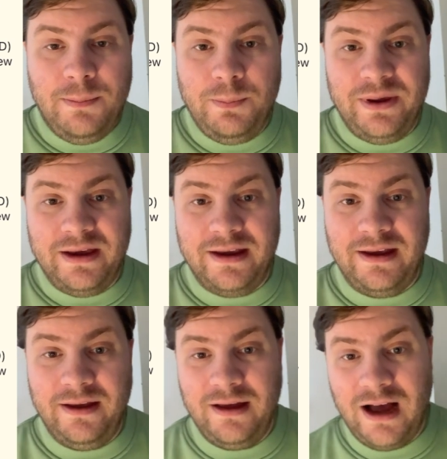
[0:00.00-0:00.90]
big
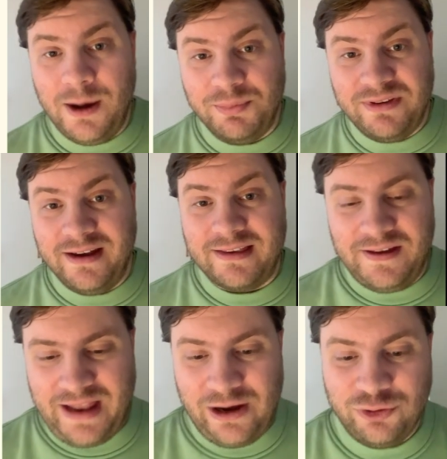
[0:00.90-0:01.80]
update
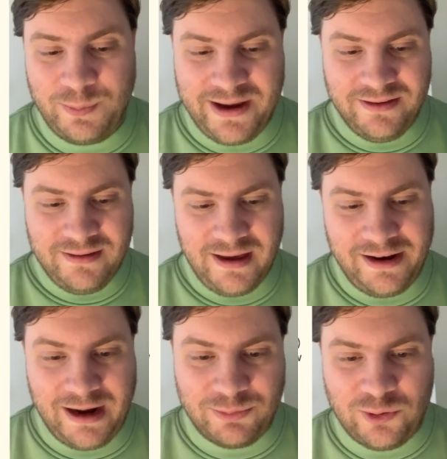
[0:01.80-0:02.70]
announcement,
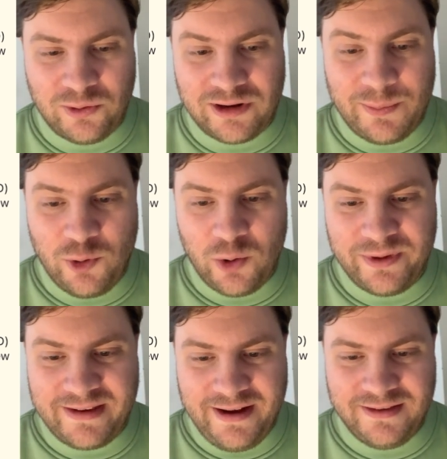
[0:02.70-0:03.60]
and I'm totally on board
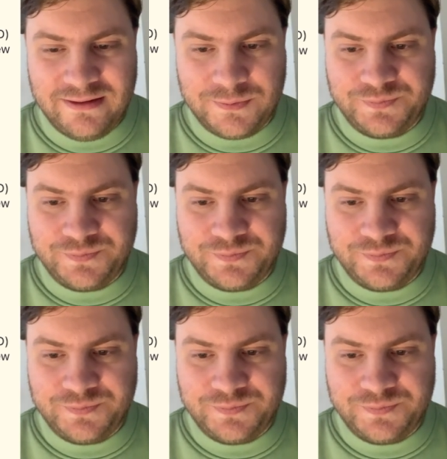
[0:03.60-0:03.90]
with that.